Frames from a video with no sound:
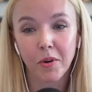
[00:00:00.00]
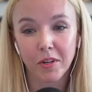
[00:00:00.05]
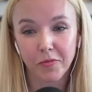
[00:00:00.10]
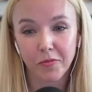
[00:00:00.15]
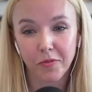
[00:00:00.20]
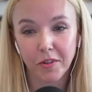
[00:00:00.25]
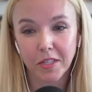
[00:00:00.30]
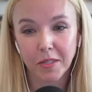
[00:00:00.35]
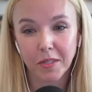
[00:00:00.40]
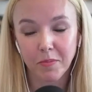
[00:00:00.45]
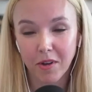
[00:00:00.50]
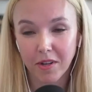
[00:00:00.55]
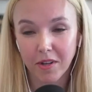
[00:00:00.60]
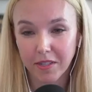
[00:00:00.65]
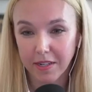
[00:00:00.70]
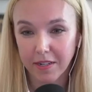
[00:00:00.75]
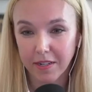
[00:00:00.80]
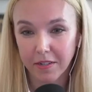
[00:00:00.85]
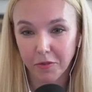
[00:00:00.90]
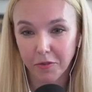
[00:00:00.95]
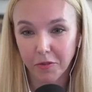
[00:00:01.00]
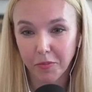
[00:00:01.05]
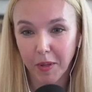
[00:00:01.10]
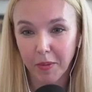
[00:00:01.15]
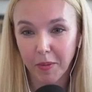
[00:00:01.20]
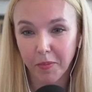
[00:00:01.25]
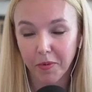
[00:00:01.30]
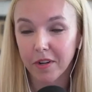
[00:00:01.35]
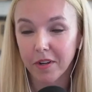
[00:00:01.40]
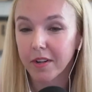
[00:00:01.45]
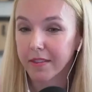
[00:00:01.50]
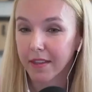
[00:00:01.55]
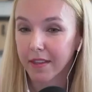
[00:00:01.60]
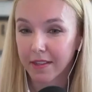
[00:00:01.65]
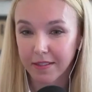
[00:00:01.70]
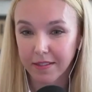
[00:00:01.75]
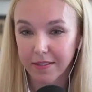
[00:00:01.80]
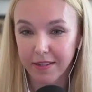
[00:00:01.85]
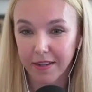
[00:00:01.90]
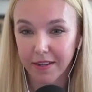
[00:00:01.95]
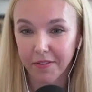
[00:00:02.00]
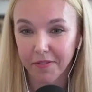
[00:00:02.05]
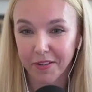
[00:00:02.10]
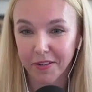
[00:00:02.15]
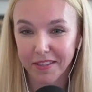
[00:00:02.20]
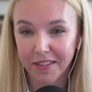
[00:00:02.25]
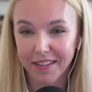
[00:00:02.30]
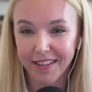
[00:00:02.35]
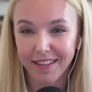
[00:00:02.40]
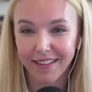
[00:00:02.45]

for a small town newspaper, and that's definitely